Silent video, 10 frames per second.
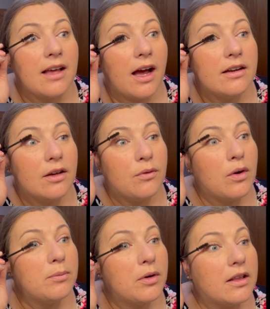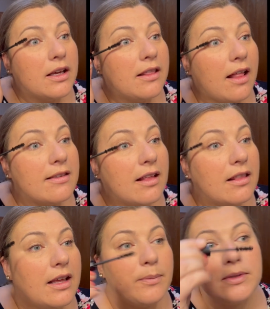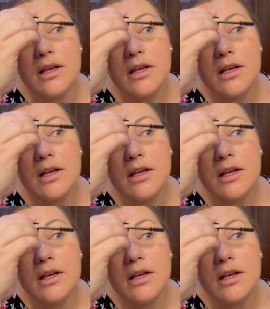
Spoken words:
I just have one more thing. That's the lips.